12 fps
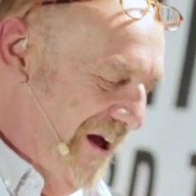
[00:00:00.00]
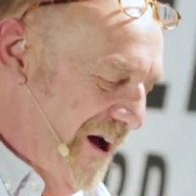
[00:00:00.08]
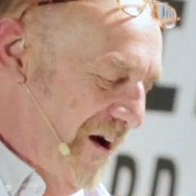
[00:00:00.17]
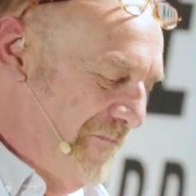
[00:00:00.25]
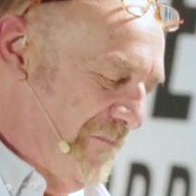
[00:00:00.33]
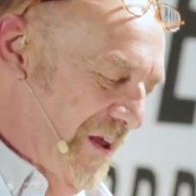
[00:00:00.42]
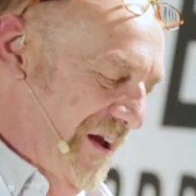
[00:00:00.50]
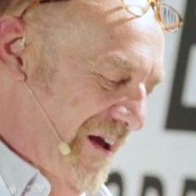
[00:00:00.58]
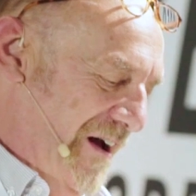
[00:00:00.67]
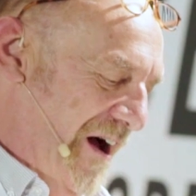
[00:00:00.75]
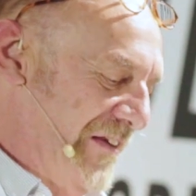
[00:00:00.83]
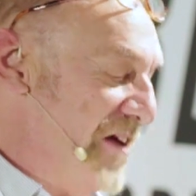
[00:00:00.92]

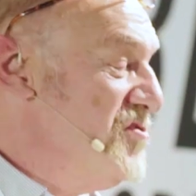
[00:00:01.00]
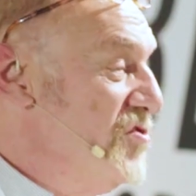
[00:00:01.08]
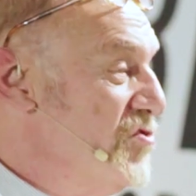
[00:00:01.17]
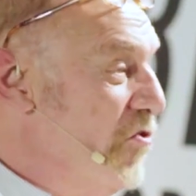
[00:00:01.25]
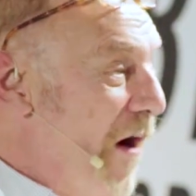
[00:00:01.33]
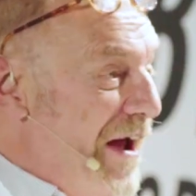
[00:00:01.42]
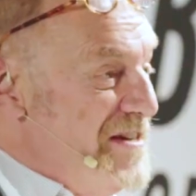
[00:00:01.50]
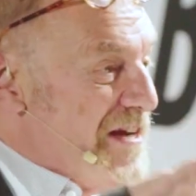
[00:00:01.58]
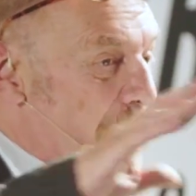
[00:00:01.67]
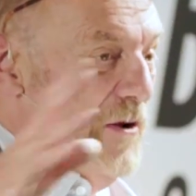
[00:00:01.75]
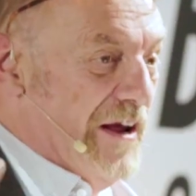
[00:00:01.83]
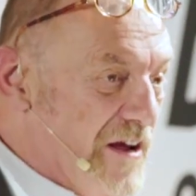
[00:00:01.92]
I think it's just great
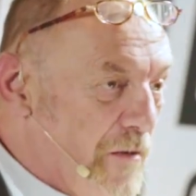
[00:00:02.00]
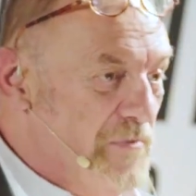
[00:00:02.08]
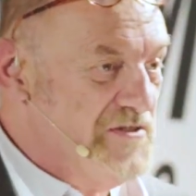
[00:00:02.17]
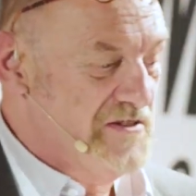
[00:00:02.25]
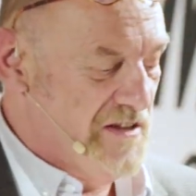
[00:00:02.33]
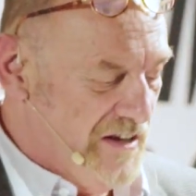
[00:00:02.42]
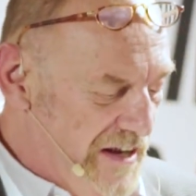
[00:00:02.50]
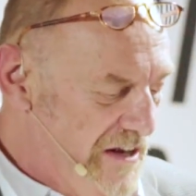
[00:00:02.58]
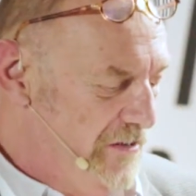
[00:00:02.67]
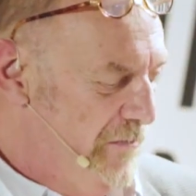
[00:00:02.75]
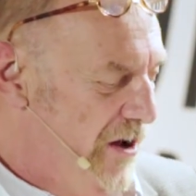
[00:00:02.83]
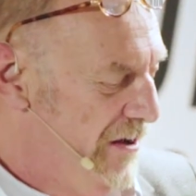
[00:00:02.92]
how it encompasses the
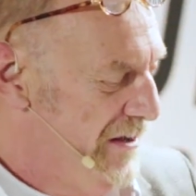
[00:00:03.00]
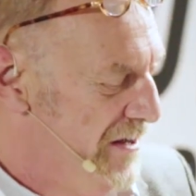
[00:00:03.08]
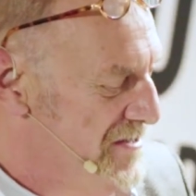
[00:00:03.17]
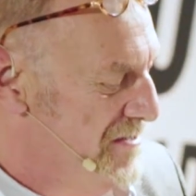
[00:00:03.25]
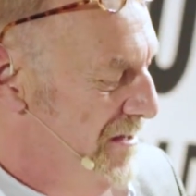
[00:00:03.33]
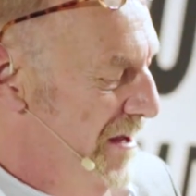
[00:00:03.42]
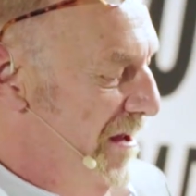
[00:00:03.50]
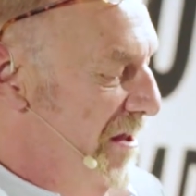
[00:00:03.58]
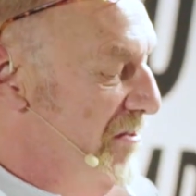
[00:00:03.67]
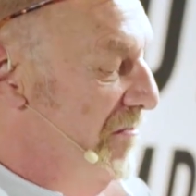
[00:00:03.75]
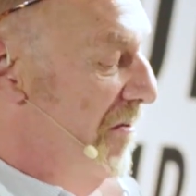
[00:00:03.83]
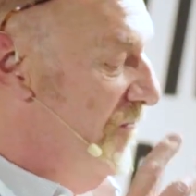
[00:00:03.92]
legal market,
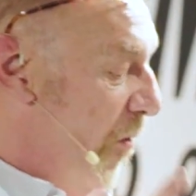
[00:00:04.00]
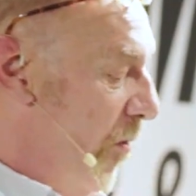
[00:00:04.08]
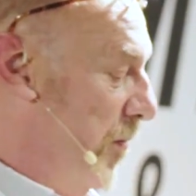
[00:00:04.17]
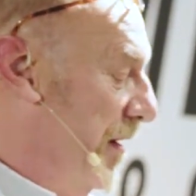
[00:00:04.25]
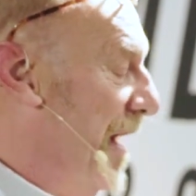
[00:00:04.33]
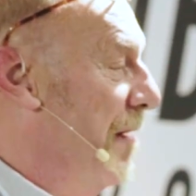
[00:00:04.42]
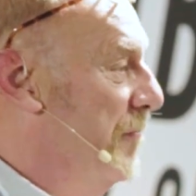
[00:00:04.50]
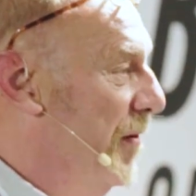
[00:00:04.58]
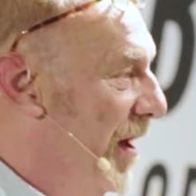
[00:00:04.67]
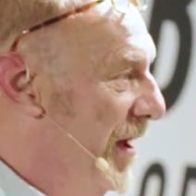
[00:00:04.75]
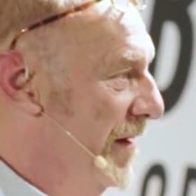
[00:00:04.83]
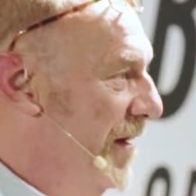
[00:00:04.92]
the reform
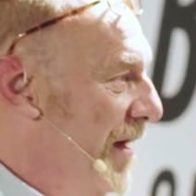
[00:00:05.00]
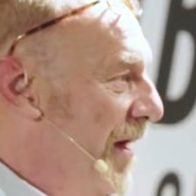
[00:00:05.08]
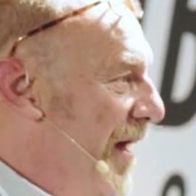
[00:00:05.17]
campaign,